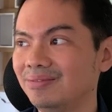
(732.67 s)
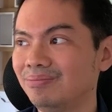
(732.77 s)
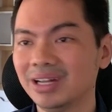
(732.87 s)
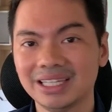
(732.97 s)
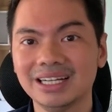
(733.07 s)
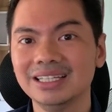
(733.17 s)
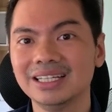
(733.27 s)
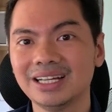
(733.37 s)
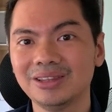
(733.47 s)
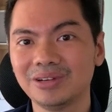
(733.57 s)
Matagal na
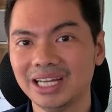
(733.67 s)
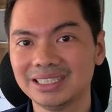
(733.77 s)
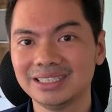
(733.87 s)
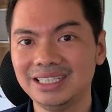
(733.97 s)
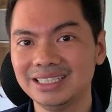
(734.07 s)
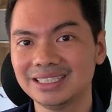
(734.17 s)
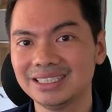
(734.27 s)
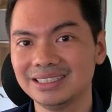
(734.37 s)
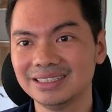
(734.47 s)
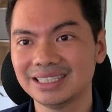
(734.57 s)
rin tong S S Ds
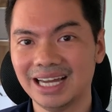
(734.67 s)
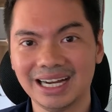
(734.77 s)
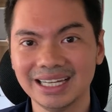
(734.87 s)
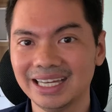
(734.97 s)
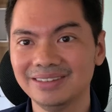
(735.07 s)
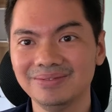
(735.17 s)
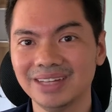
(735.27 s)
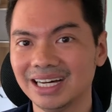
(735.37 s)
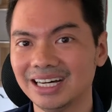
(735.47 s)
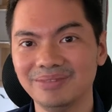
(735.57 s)
sa akin,
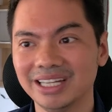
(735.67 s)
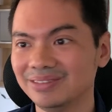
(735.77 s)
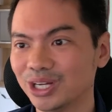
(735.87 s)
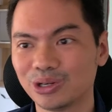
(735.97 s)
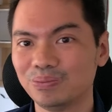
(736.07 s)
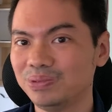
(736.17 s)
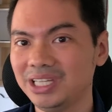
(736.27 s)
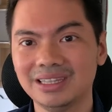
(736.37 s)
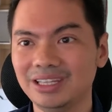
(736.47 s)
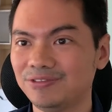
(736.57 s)
um, and they're
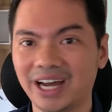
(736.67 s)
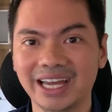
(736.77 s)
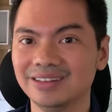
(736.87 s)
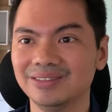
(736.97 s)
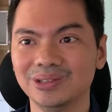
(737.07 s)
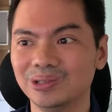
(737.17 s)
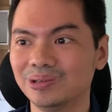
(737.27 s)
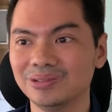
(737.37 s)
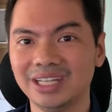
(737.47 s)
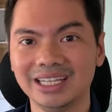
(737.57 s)
completely fine.
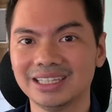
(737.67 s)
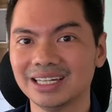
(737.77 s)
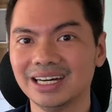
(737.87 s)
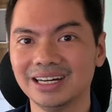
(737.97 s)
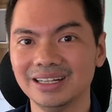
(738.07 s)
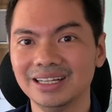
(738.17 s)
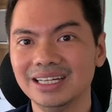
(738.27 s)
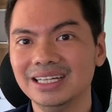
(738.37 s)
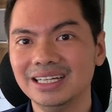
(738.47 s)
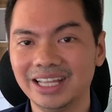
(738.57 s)
No data
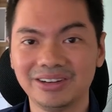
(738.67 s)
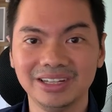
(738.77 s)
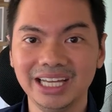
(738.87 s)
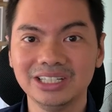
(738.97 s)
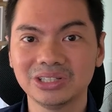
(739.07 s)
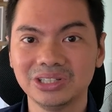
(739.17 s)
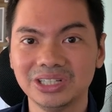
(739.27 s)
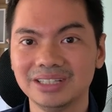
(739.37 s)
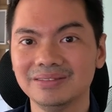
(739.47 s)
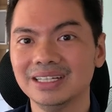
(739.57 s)

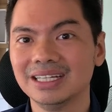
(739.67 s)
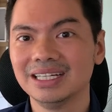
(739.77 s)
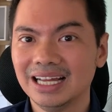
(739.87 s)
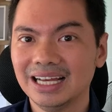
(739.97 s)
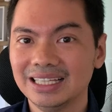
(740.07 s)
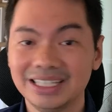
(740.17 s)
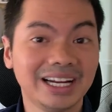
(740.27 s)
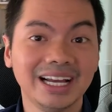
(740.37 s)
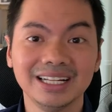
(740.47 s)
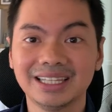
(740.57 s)
degradation. Their
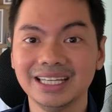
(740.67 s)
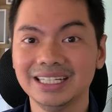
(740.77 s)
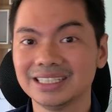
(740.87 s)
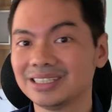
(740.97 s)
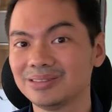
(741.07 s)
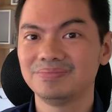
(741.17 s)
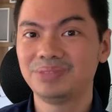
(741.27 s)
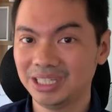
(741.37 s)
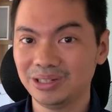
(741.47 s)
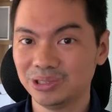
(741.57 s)
health is
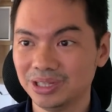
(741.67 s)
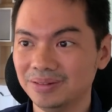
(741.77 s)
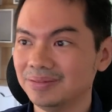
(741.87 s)
pretty good.